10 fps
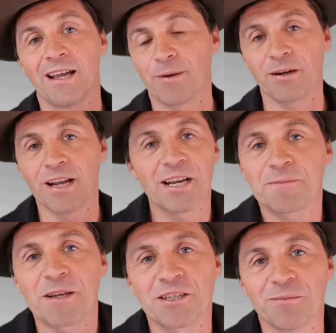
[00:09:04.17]
But I don't
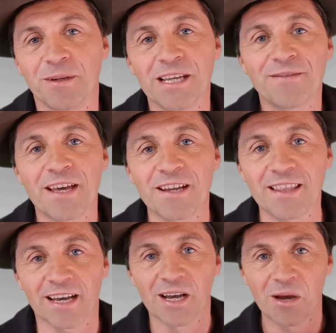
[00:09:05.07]
expect you to believe that
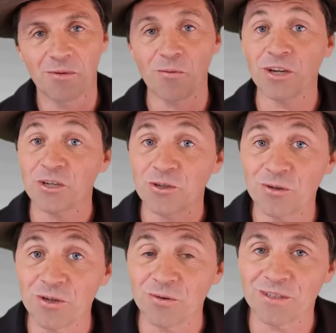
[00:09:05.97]
either. But what you
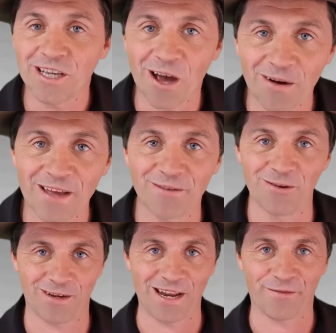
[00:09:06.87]
should do is go and have a
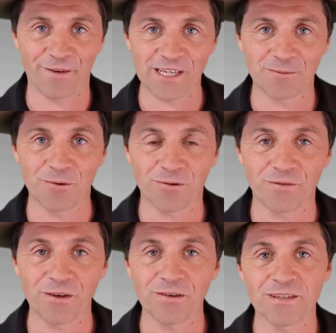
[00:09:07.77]
look at our Facebook
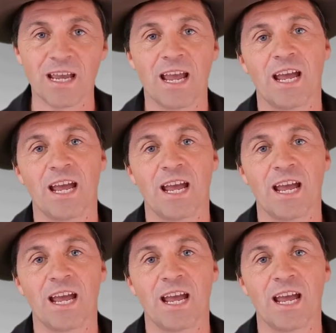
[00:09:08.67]
reviews,